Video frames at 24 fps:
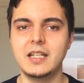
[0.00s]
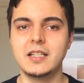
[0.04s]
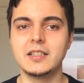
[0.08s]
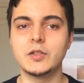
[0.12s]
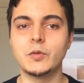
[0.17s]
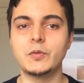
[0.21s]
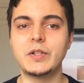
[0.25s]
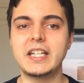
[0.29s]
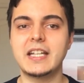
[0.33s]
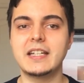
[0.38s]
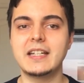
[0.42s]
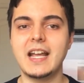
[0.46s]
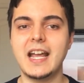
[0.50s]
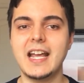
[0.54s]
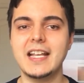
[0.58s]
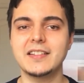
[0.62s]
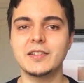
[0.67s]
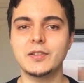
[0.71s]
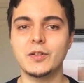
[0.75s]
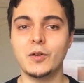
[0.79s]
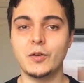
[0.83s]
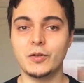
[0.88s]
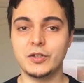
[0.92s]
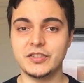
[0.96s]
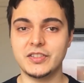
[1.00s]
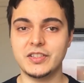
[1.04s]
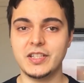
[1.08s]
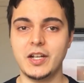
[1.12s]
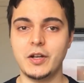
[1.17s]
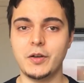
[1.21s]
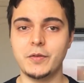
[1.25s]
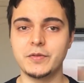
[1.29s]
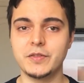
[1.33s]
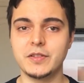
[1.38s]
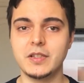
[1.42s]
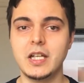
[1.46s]
so we can ask
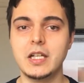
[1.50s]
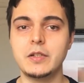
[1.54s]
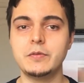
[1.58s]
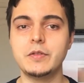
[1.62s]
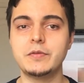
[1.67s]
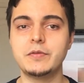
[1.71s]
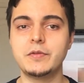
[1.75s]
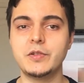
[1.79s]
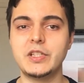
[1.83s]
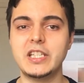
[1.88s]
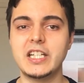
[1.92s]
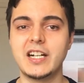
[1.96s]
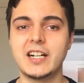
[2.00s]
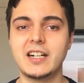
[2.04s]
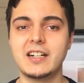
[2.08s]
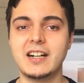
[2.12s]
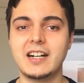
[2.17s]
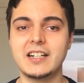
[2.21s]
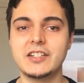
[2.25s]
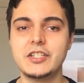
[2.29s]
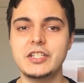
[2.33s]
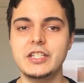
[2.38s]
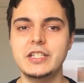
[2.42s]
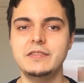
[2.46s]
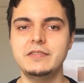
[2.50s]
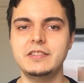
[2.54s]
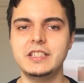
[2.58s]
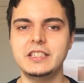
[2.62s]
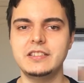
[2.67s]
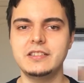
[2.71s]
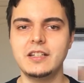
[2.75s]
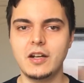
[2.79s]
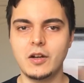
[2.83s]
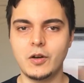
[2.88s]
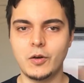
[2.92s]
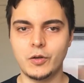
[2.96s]
ourselves if we are
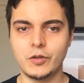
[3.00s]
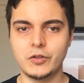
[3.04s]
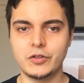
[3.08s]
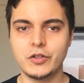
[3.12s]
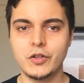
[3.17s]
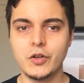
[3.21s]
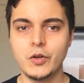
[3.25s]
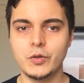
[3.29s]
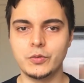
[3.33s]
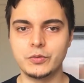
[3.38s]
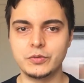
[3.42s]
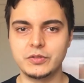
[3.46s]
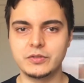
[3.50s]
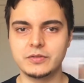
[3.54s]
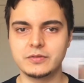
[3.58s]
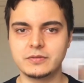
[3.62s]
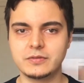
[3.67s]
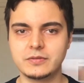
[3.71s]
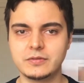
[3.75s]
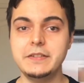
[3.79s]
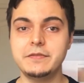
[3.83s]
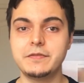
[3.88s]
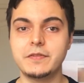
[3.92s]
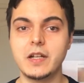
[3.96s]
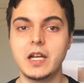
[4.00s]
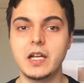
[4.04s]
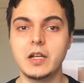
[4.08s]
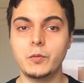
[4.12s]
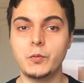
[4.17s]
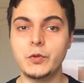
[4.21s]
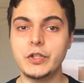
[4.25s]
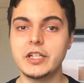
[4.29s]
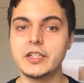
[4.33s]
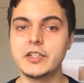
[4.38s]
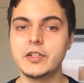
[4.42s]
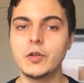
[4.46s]
achieving our goals. If
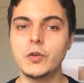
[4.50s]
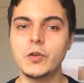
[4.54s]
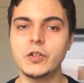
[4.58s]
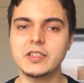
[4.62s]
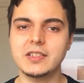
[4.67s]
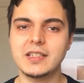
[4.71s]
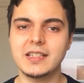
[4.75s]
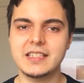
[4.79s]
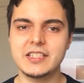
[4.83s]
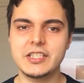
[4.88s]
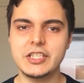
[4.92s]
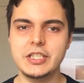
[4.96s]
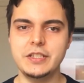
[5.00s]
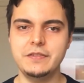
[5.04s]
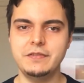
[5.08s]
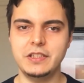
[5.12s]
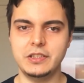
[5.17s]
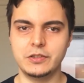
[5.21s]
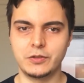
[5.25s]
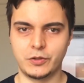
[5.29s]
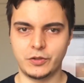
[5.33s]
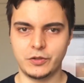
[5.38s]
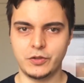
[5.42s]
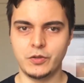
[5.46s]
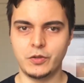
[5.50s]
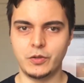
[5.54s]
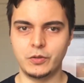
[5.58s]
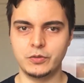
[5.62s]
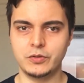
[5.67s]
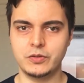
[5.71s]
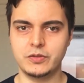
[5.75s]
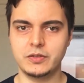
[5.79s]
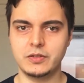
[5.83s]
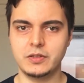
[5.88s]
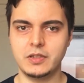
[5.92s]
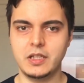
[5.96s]
we are not achieving our
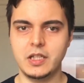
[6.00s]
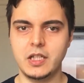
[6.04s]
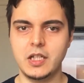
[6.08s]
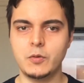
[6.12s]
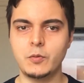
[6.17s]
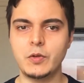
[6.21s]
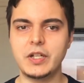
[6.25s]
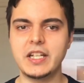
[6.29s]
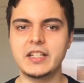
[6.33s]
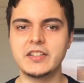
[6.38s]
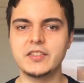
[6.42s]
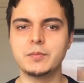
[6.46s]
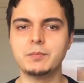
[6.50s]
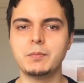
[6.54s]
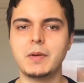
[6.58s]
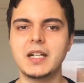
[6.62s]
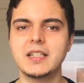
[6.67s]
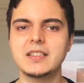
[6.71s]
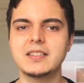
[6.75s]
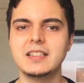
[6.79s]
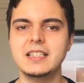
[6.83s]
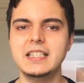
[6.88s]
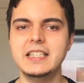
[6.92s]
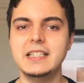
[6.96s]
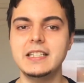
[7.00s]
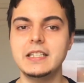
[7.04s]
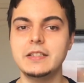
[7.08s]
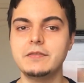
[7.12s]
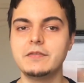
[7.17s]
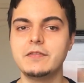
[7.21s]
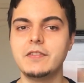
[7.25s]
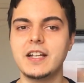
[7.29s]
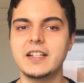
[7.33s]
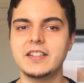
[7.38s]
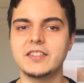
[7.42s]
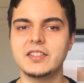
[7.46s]
goals, we can smartly
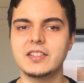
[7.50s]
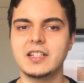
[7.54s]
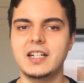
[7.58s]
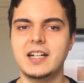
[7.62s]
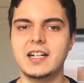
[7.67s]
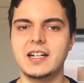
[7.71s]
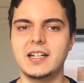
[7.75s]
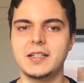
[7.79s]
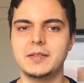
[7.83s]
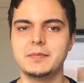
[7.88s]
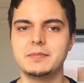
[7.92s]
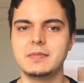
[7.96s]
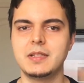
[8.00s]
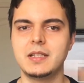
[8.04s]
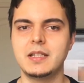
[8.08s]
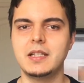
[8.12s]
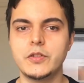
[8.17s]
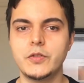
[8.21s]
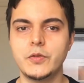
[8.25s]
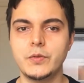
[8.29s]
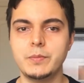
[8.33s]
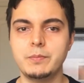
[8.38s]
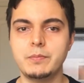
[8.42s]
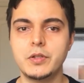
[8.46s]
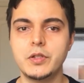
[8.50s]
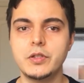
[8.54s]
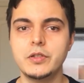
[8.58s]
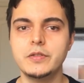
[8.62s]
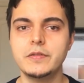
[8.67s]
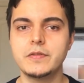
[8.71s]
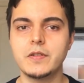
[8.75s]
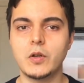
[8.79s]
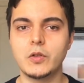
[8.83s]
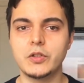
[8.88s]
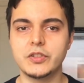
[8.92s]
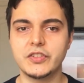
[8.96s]
invest time to
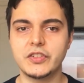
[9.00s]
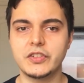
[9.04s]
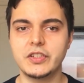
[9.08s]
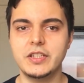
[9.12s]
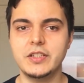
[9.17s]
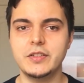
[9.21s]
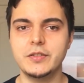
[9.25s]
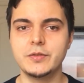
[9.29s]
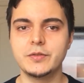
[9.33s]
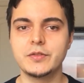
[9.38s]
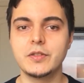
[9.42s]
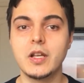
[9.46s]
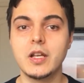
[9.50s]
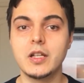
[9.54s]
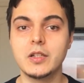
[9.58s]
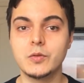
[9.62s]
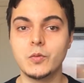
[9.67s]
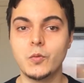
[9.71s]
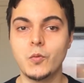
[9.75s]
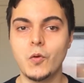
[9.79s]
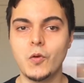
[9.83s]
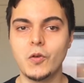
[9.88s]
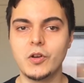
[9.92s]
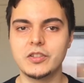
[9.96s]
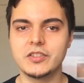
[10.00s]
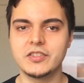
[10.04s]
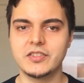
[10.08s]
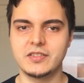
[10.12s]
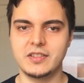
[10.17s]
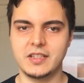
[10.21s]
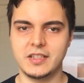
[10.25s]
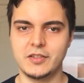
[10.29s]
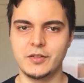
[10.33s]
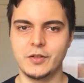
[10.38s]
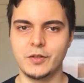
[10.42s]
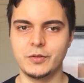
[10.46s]
improve our skills towards
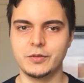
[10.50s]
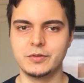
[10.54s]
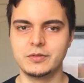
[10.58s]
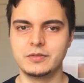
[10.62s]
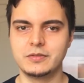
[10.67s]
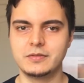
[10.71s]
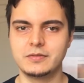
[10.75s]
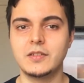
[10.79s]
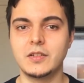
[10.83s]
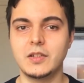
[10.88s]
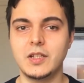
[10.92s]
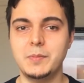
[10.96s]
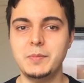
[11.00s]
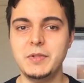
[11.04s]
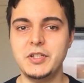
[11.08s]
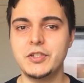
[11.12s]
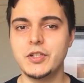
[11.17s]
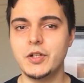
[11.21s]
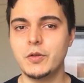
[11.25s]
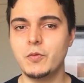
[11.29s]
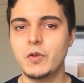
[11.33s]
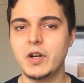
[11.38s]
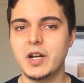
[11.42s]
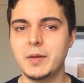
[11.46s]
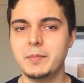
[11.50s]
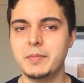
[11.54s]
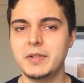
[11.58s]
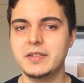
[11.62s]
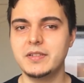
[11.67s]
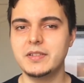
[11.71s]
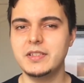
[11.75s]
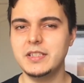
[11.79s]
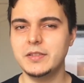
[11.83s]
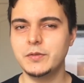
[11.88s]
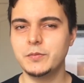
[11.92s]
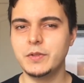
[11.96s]
the goal. So let me show what
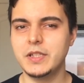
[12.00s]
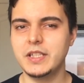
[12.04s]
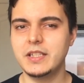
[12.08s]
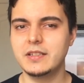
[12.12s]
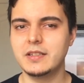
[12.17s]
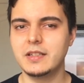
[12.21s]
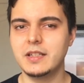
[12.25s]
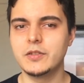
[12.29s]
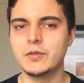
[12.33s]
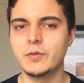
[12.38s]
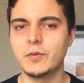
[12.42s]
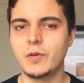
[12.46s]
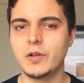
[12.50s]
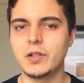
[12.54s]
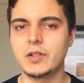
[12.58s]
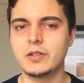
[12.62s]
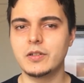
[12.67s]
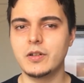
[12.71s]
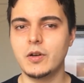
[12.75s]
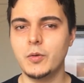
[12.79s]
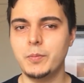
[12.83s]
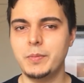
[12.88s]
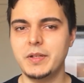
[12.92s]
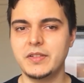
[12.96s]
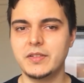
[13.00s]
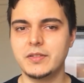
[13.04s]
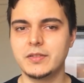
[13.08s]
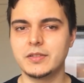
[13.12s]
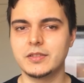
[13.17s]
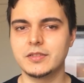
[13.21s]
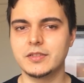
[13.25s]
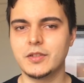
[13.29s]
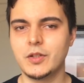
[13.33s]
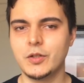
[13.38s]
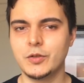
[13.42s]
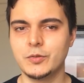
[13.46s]
happened this week to our open
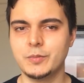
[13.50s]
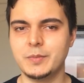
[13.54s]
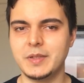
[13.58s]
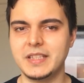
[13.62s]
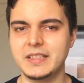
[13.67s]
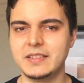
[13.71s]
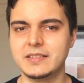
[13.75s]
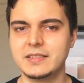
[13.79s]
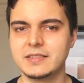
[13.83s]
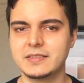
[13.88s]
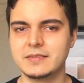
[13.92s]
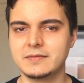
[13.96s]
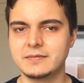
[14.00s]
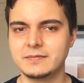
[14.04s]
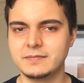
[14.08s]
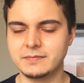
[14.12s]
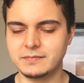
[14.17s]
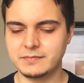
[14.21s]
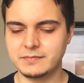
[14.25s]
source codebase.